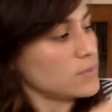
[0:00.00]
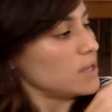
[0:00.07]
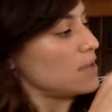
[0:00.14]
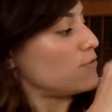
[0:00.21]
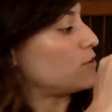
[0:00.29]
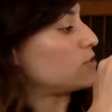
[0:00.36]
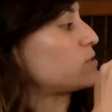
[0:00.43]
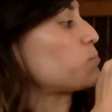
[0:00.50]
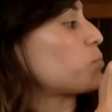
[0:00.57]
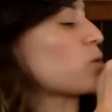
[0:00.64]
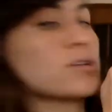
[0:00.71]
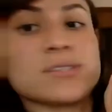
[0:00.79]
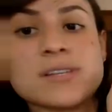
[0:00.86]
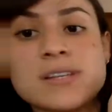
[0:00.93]
If it's a
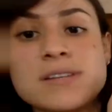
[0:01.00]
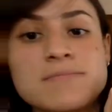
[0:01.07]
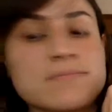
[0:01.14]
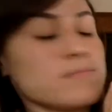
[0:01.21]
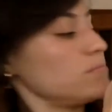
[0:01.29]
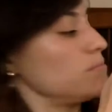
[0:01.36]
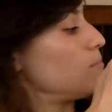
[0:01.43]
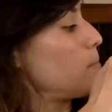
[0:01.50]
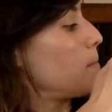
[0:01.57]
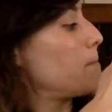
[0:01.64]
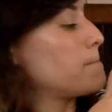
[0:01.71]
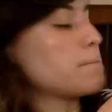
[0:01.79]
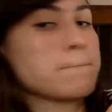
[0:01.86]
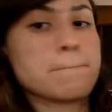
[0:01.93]
person,
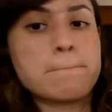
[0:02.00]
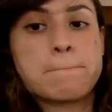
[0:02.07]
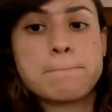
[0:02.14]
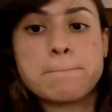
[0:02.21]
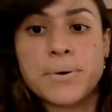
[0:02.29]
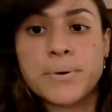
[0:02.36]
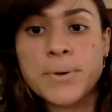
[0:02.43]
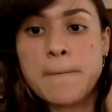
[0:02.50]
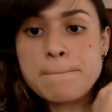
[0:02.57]
p